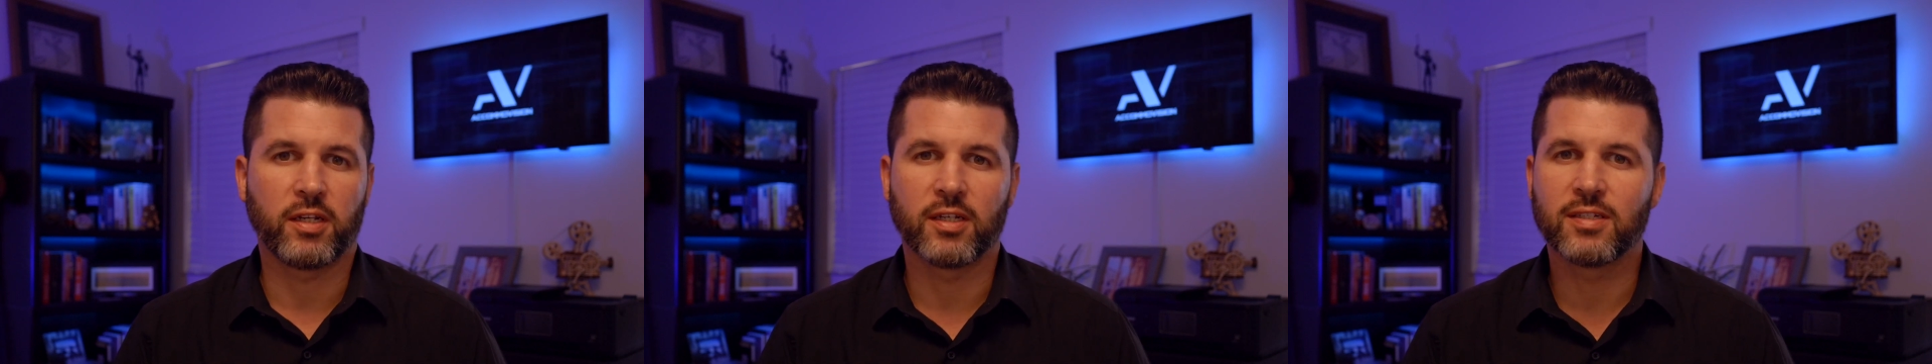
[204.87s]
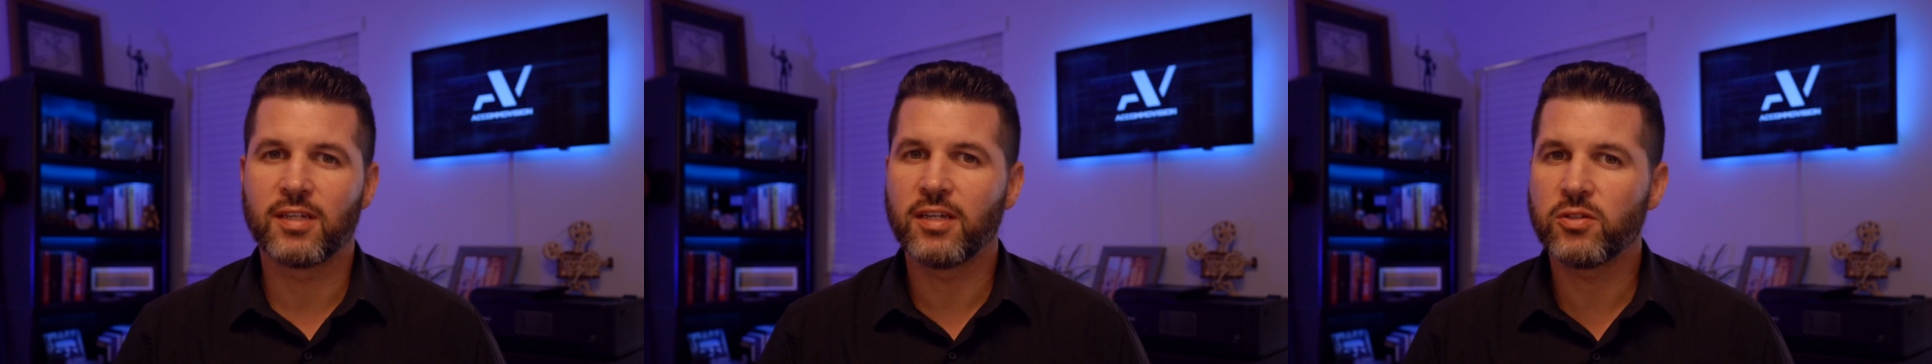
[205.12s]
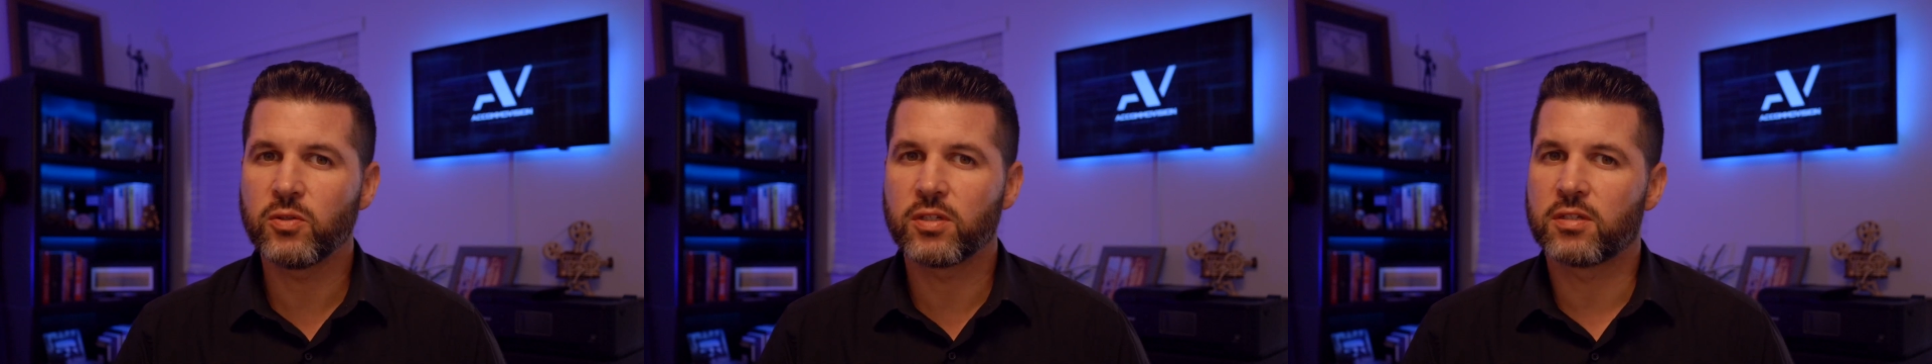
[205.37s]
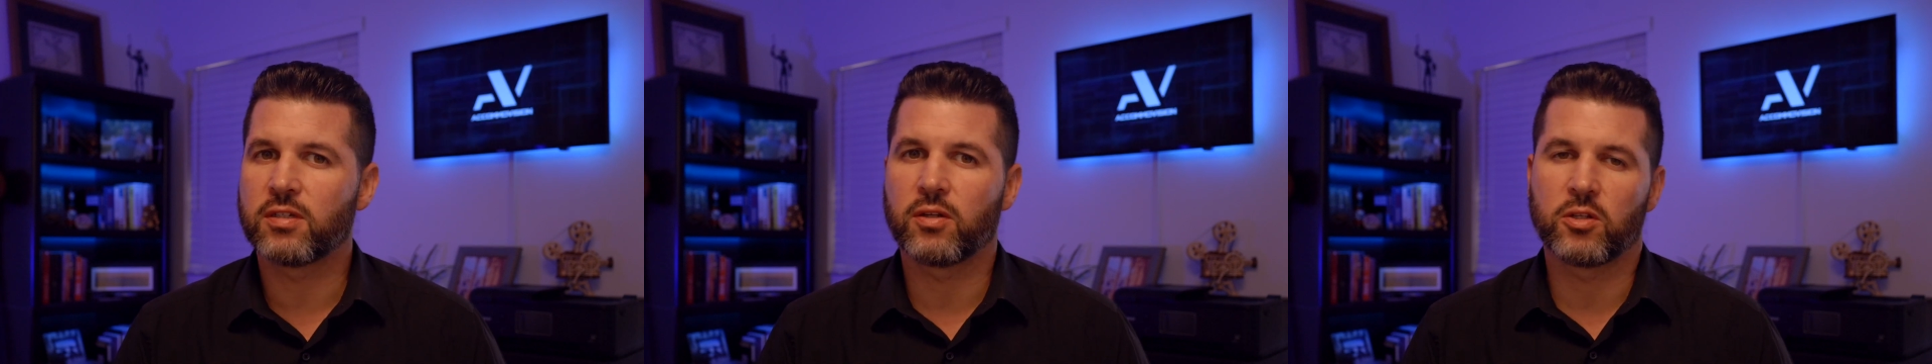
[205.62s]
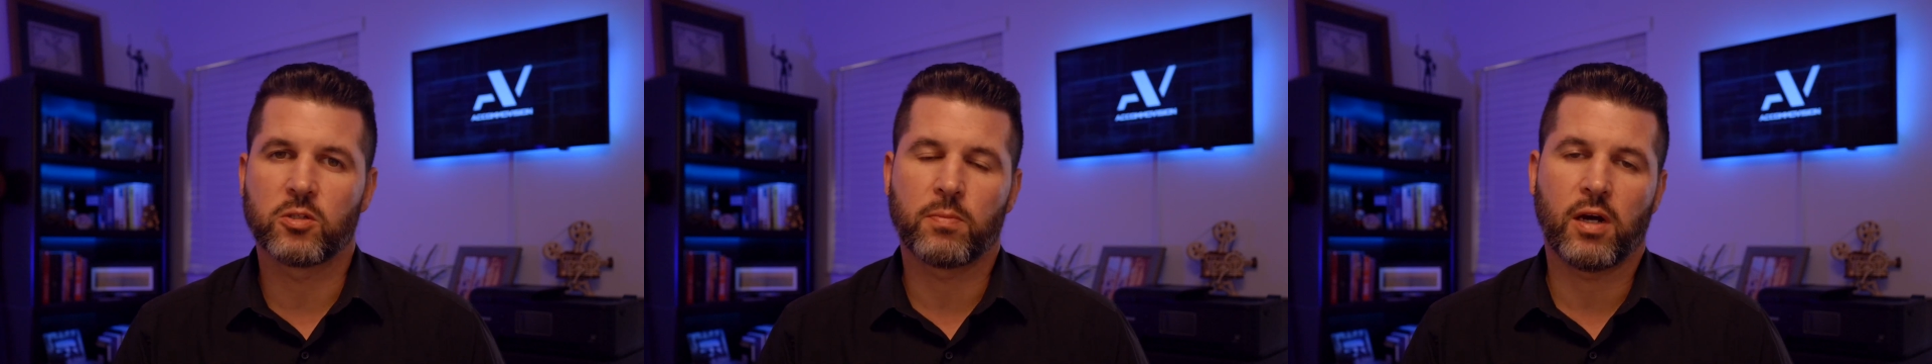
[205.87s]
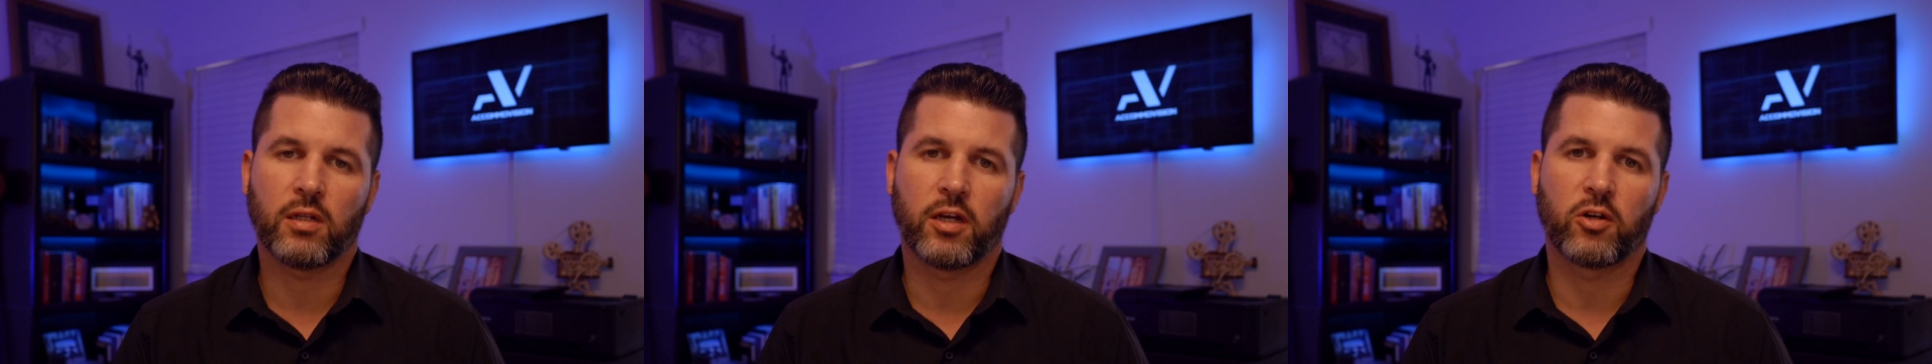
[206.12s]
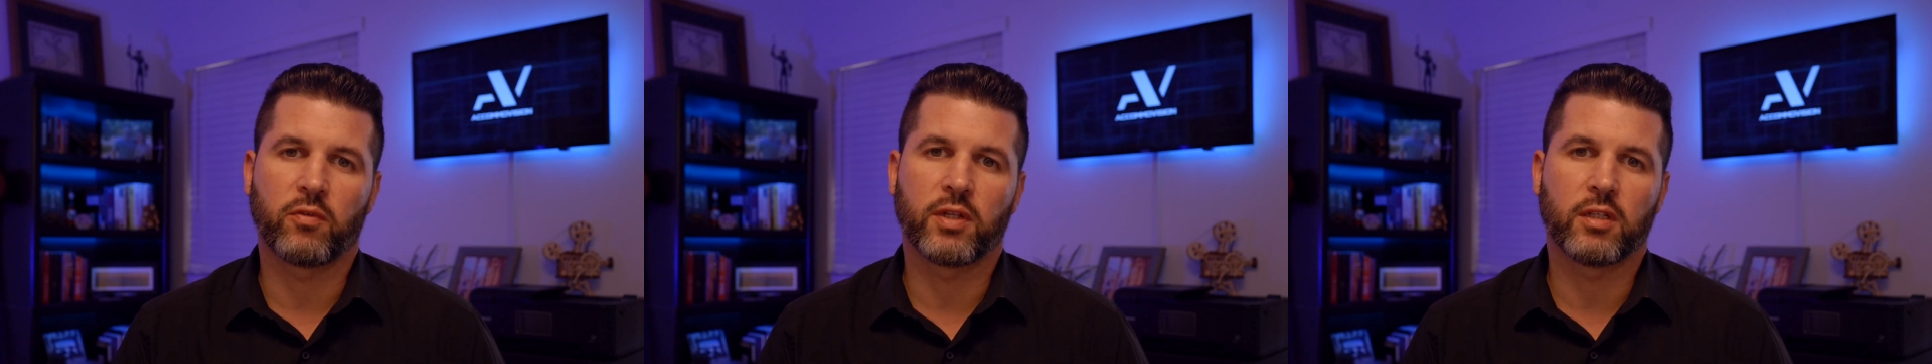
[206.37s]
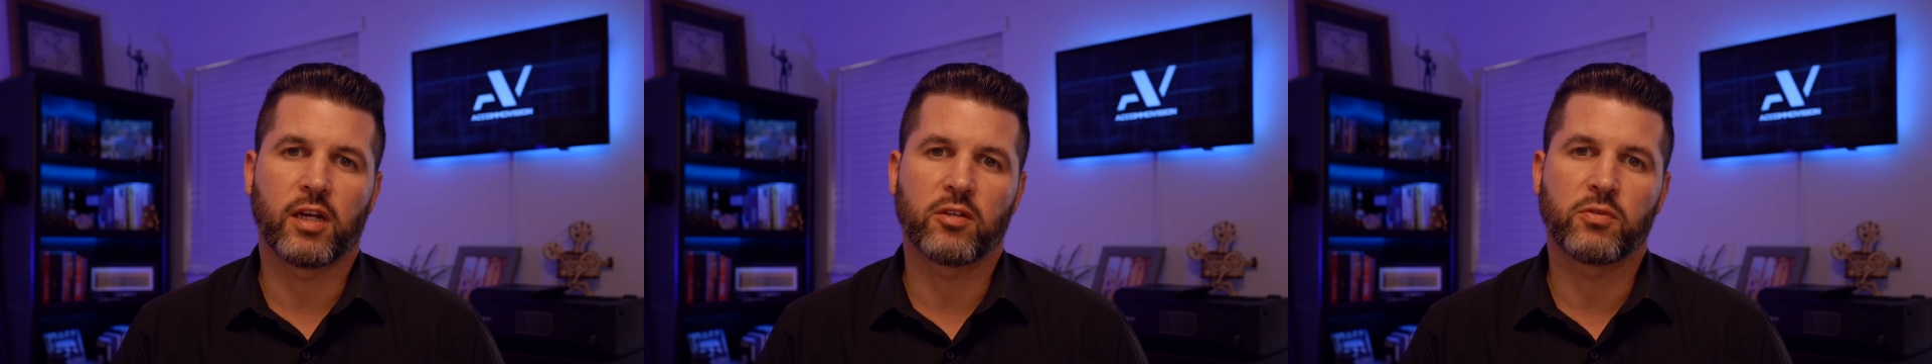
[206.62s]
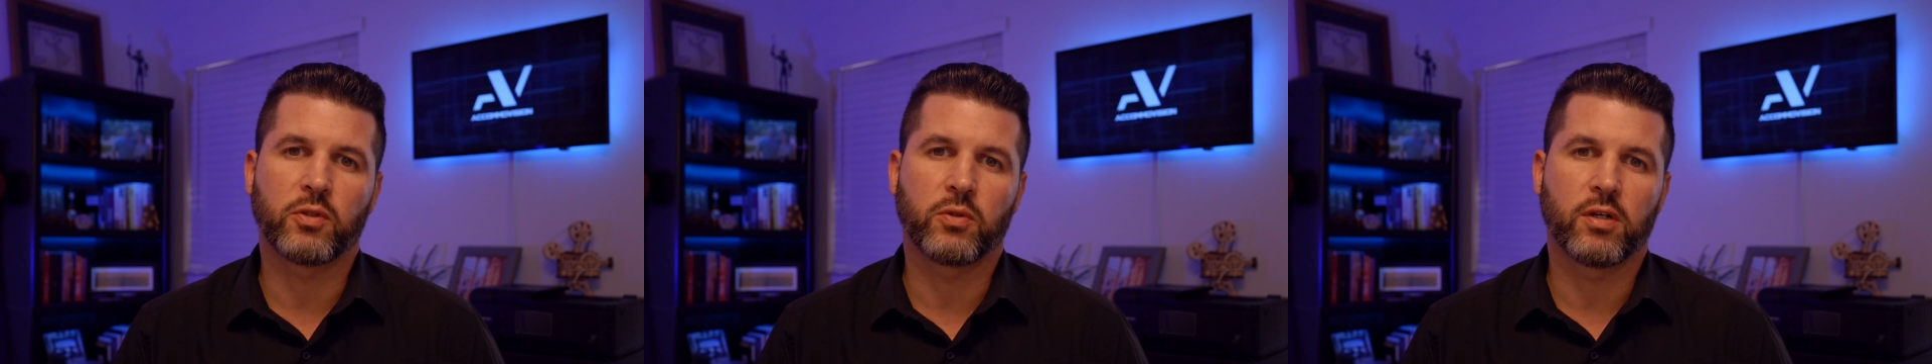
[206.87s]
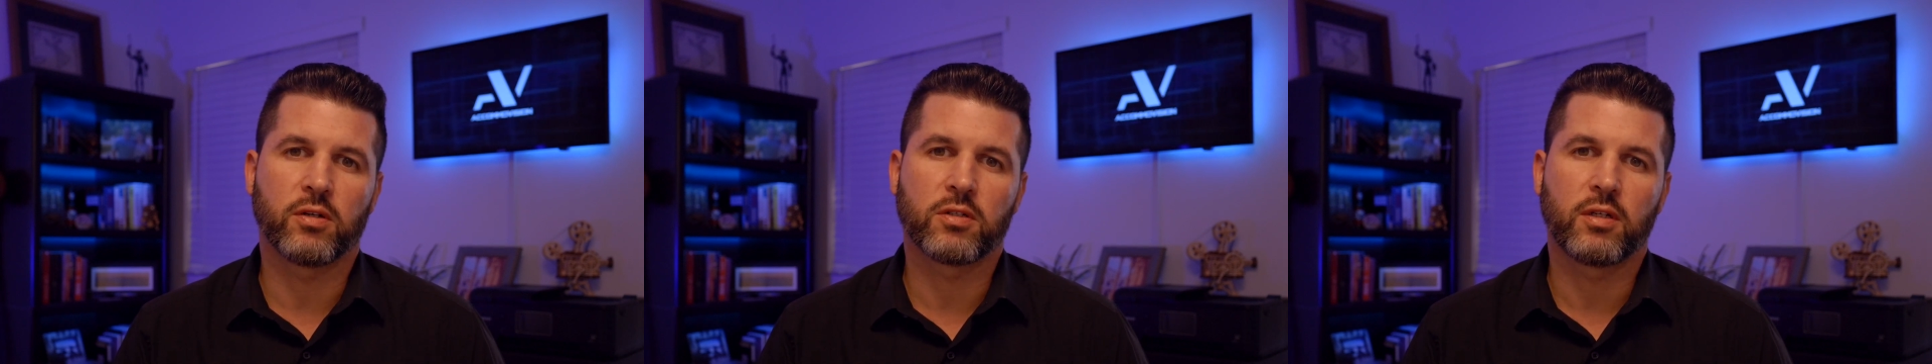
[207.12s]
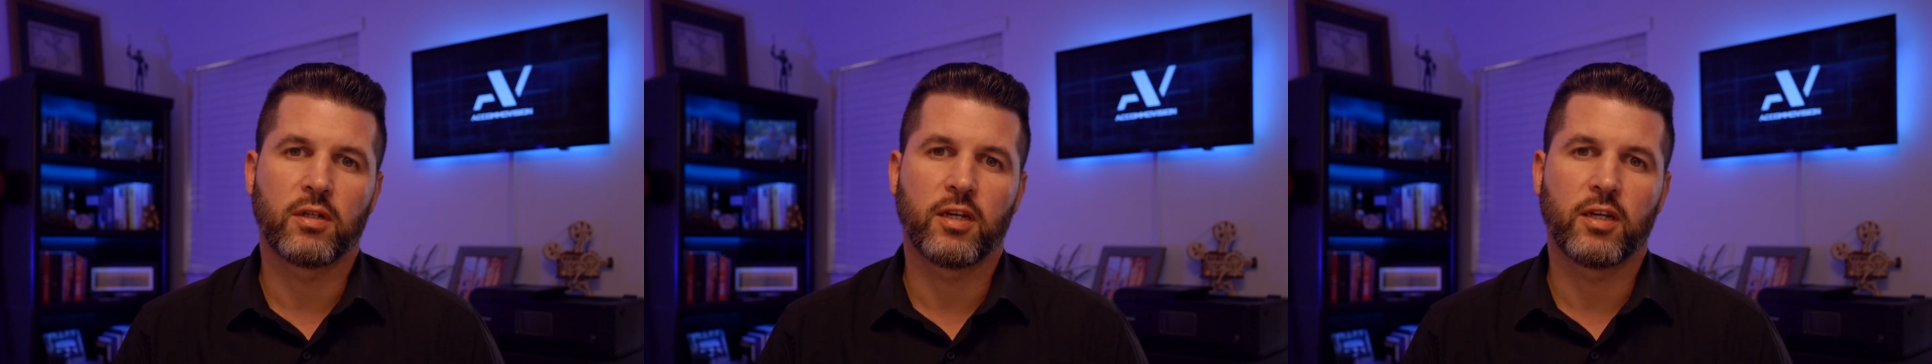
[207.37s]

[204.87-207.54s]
continued to steal the spotlight over the last few years,